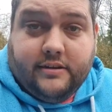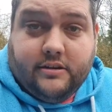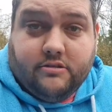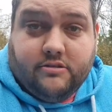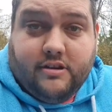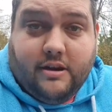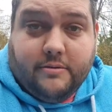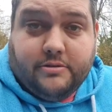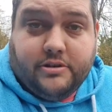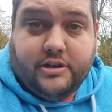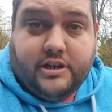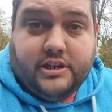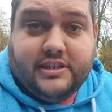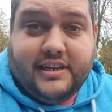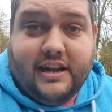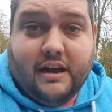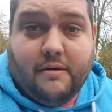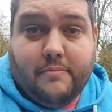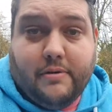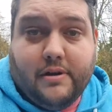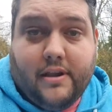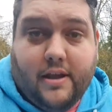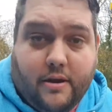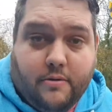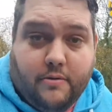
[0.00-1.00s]
Description is
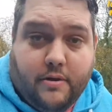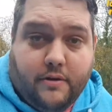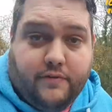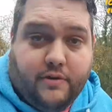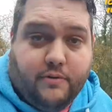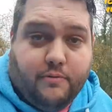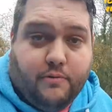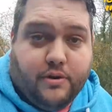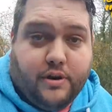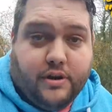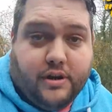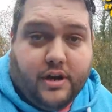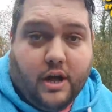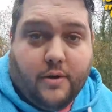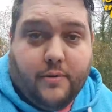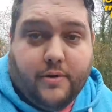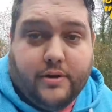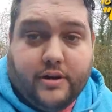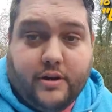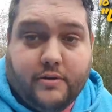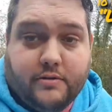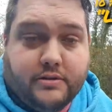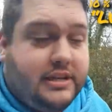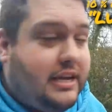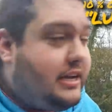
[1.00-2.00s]
down below if you want to go
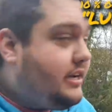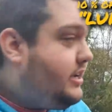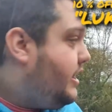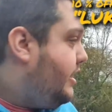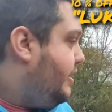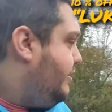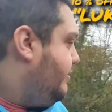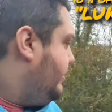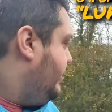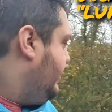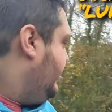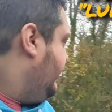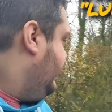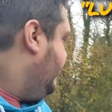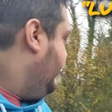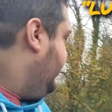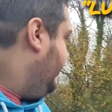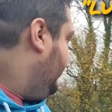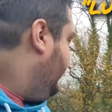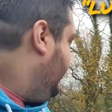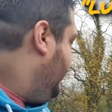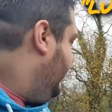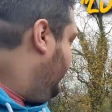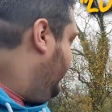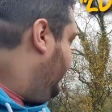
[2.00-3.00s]
and use that code.
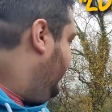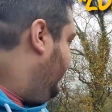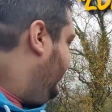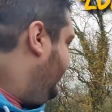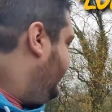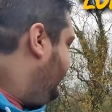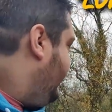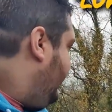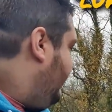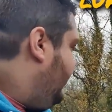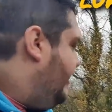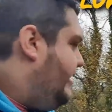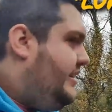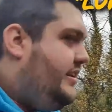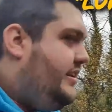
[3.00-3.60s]
And yeah,